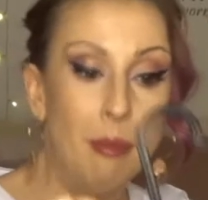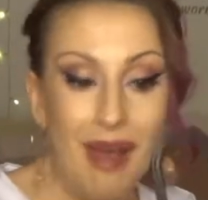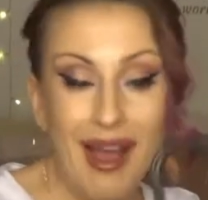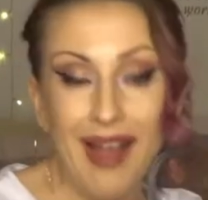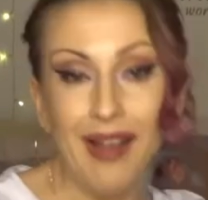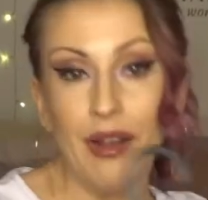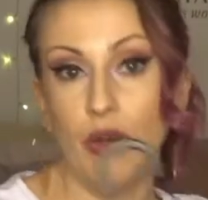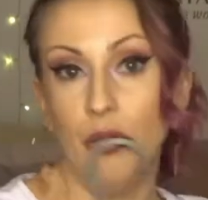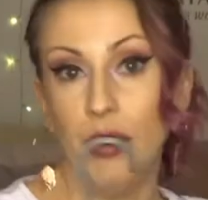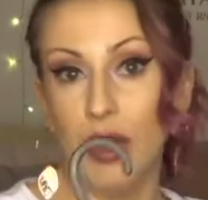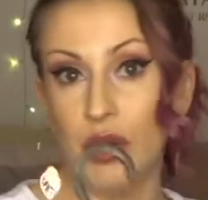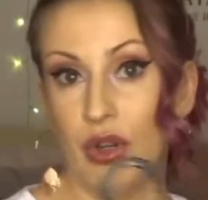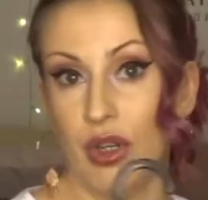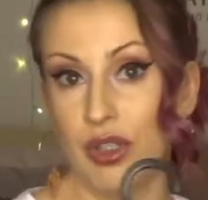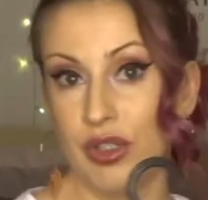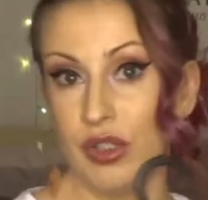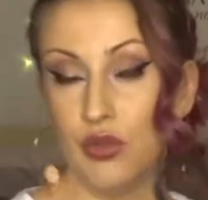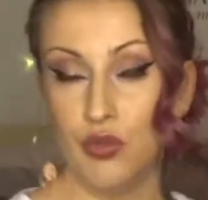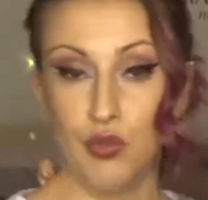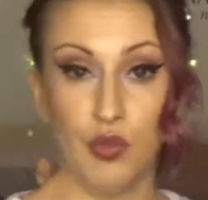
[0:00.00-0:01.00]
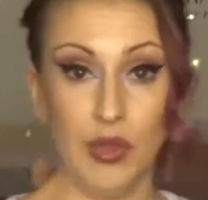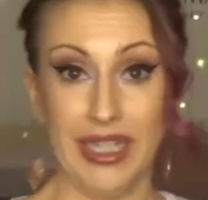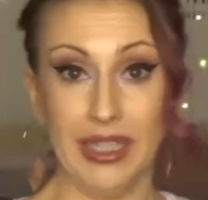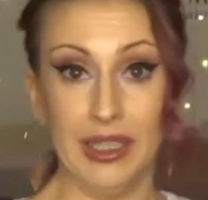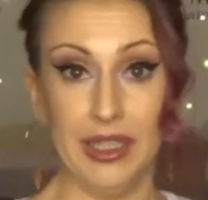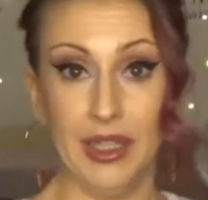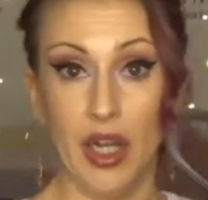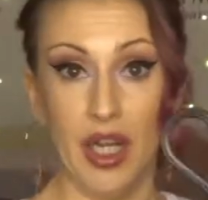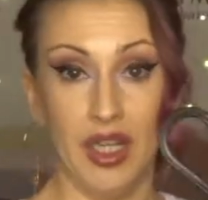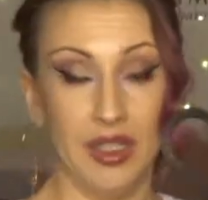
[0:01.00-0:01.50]
might come across as
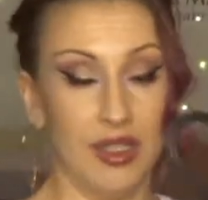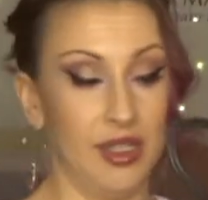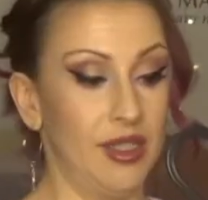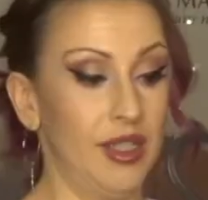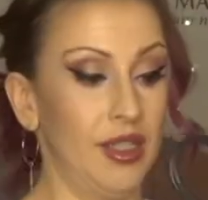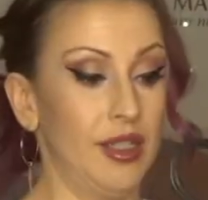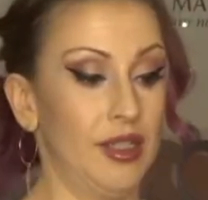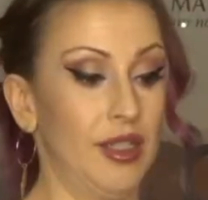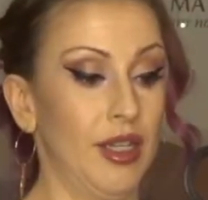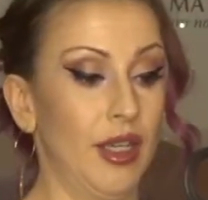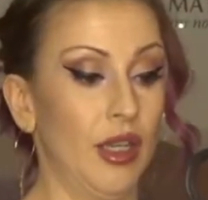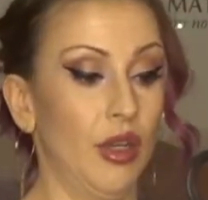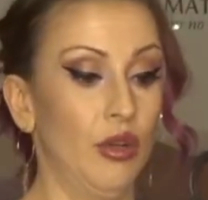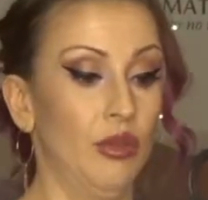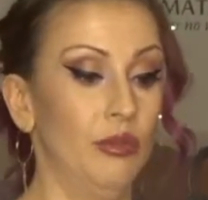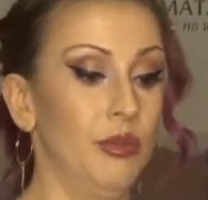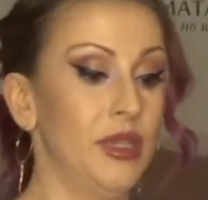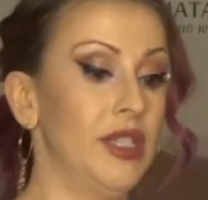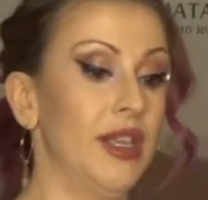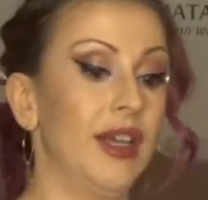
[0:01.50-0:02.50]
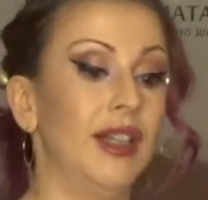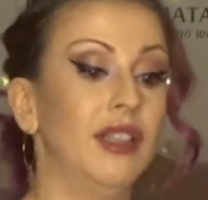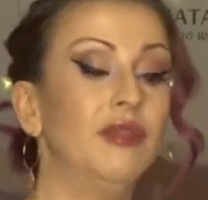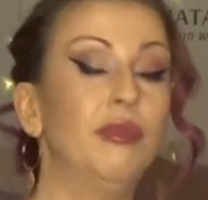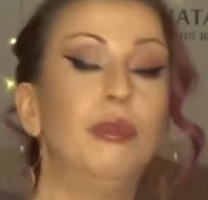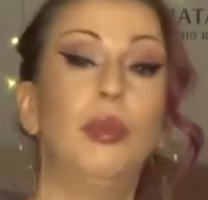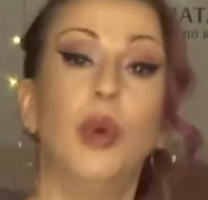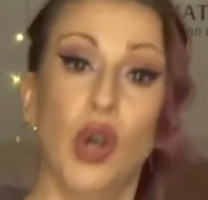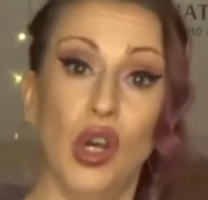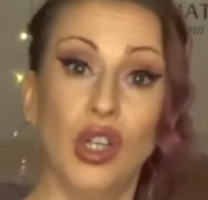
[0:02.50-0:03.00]
really narcissistic and up myself,
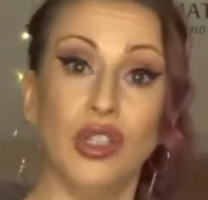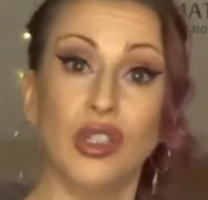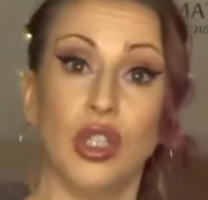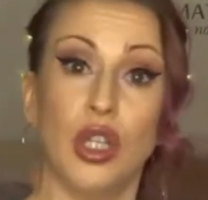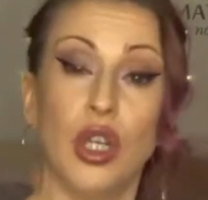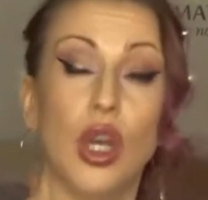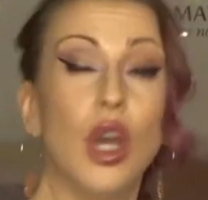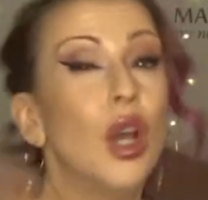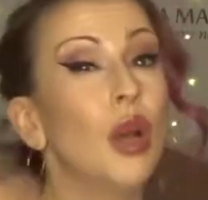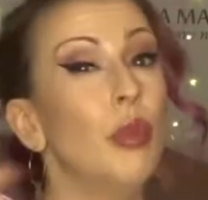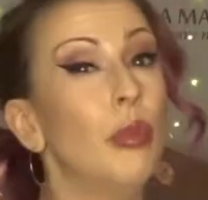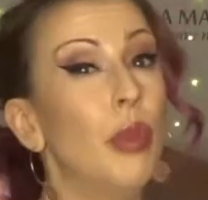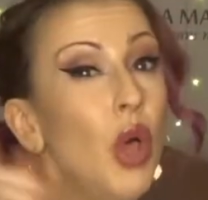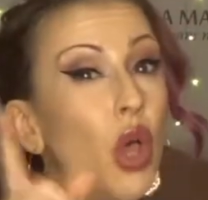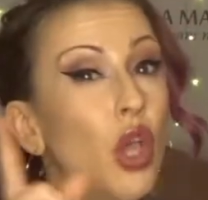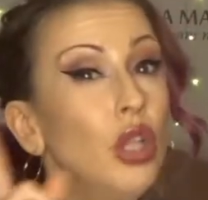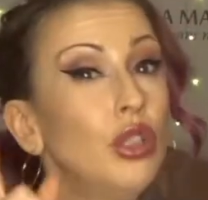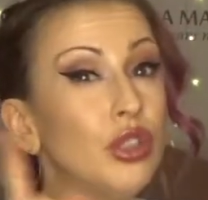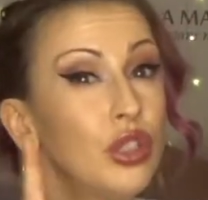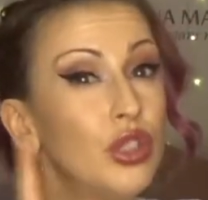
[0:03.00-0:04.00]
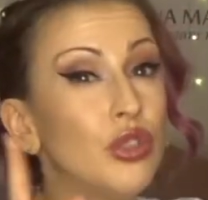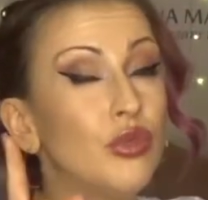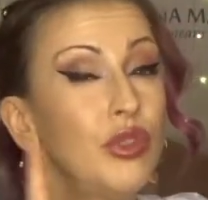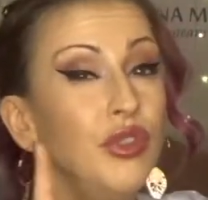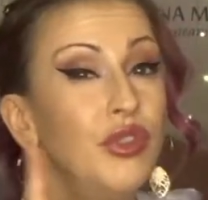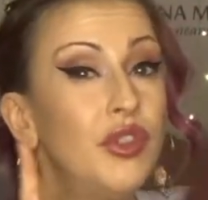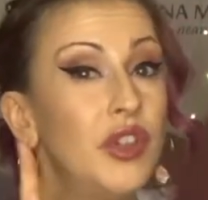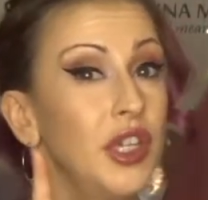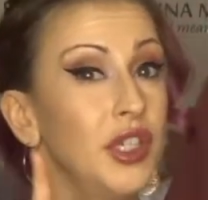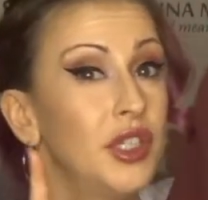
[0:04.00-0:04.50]
but Paul does
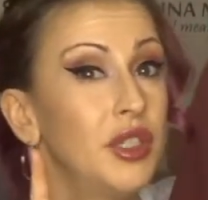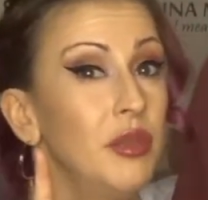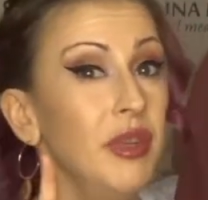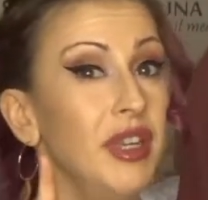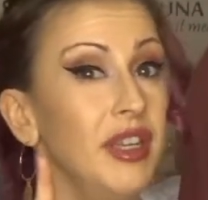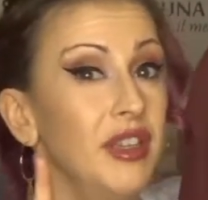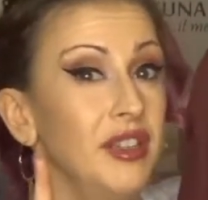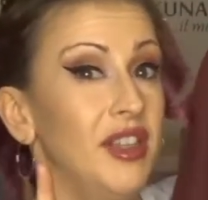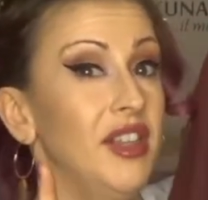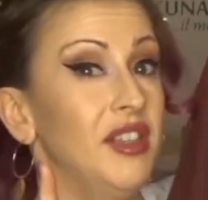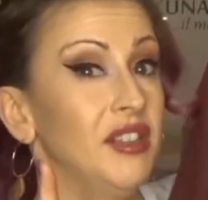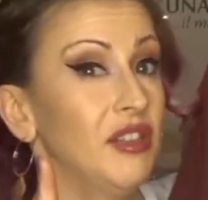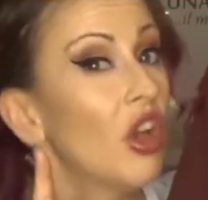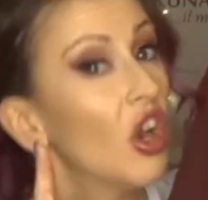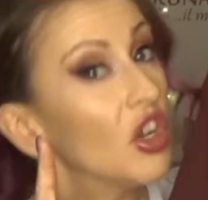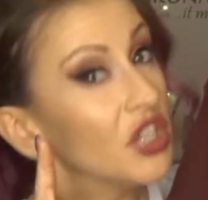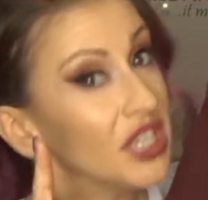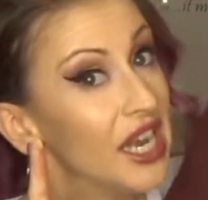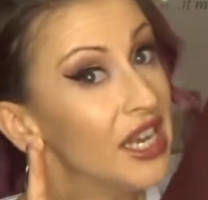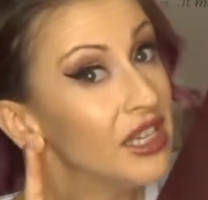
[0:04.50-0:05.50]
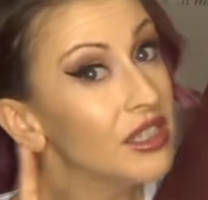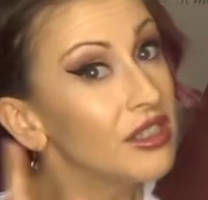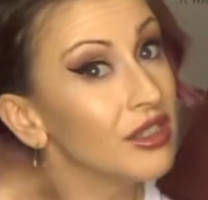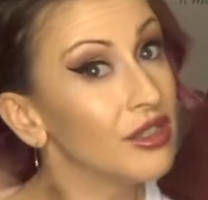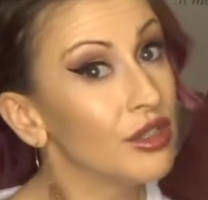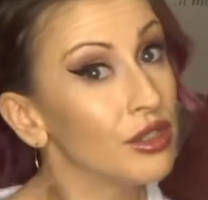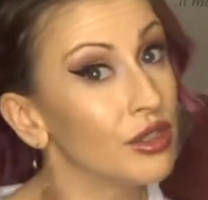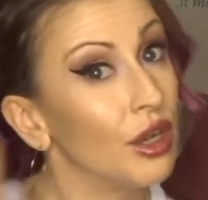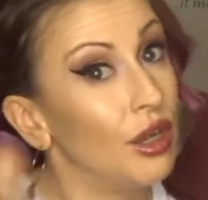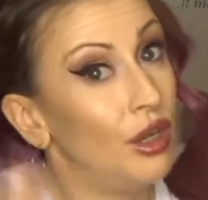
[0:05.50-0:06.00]
refer to me as his goddess,
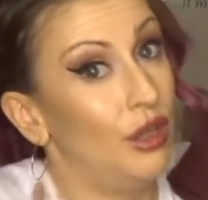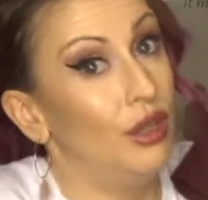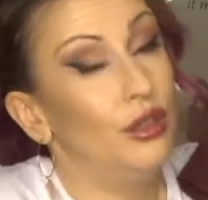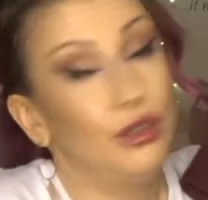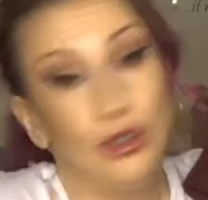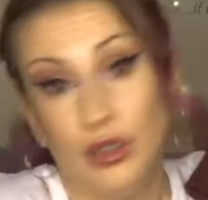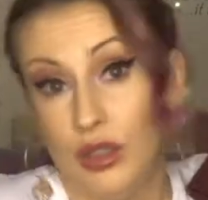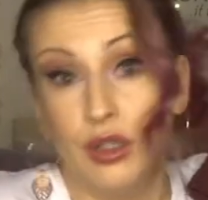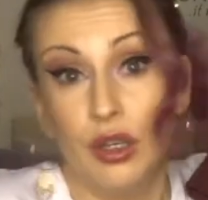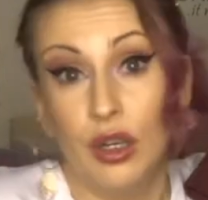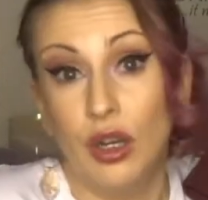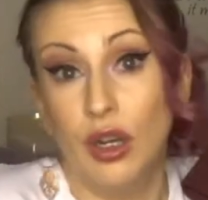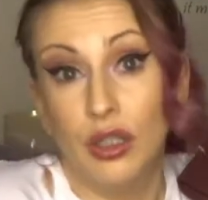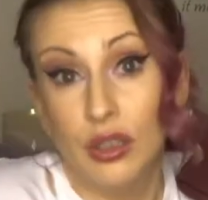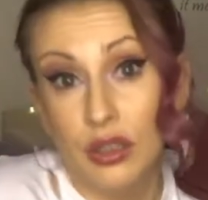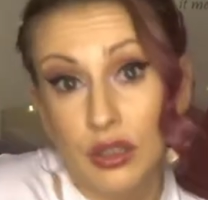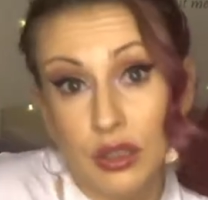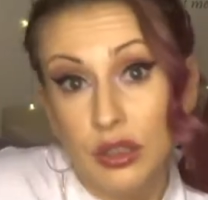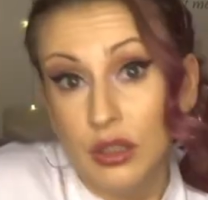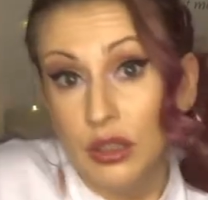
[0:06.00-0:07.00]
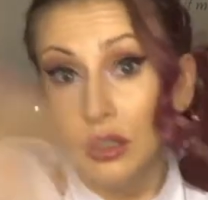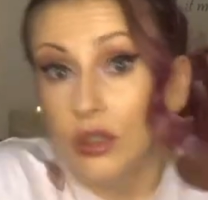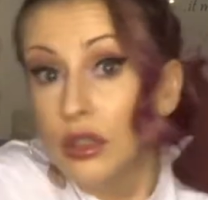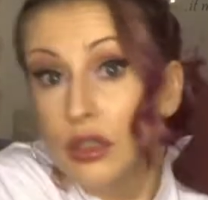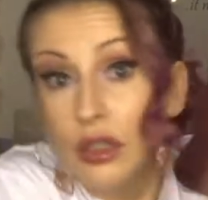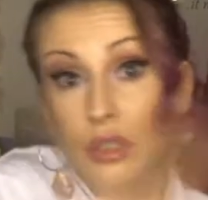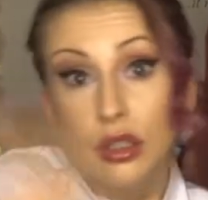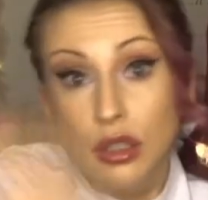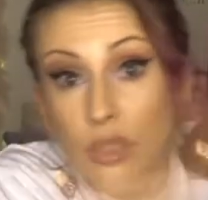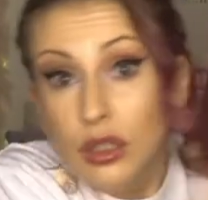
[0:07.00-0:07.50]
so you know,
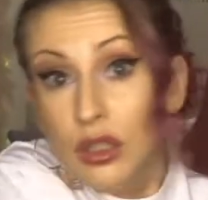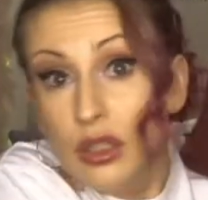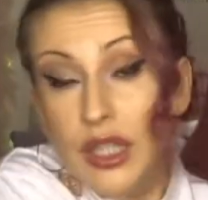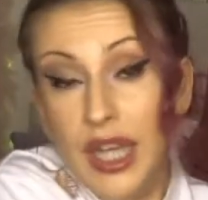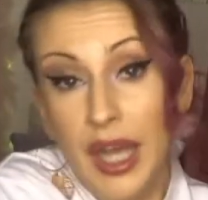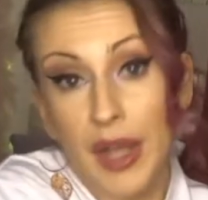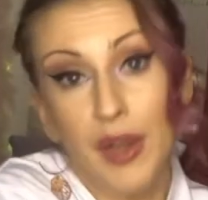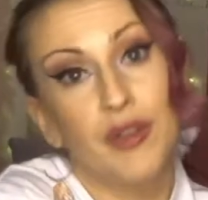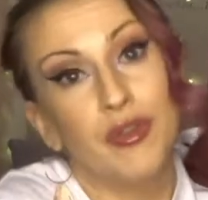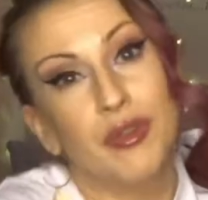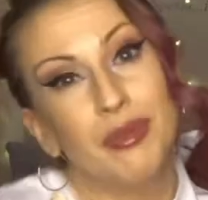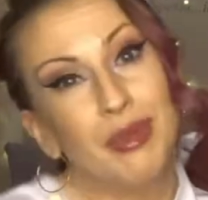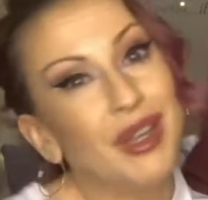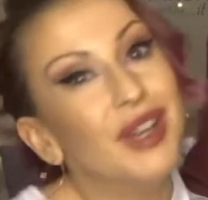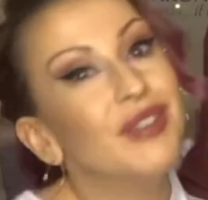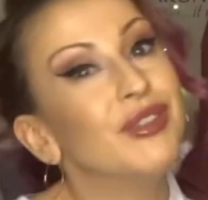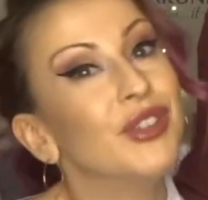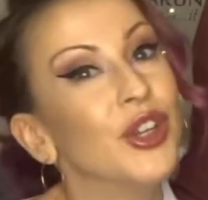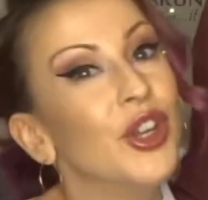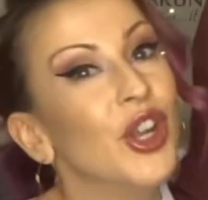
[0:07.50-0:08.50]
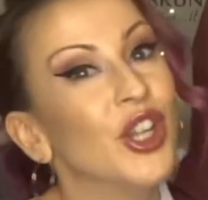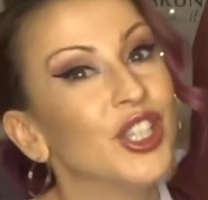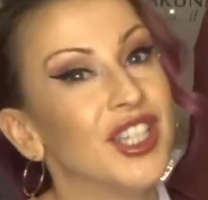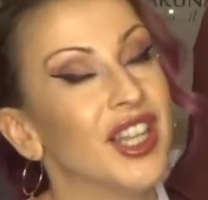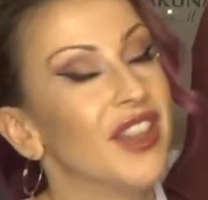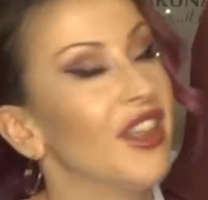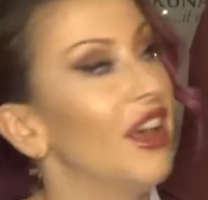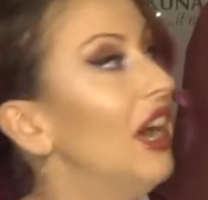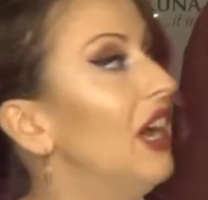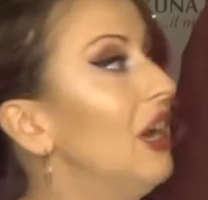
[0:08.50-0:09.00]
kind of a bit of a nod
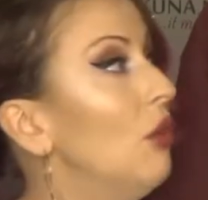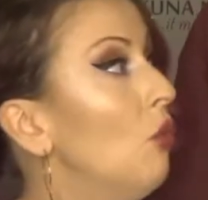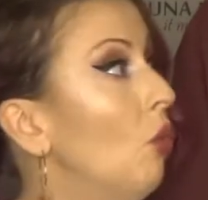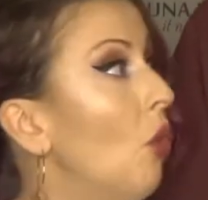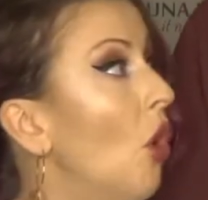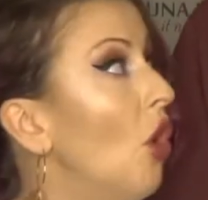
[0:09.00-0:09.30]
to that.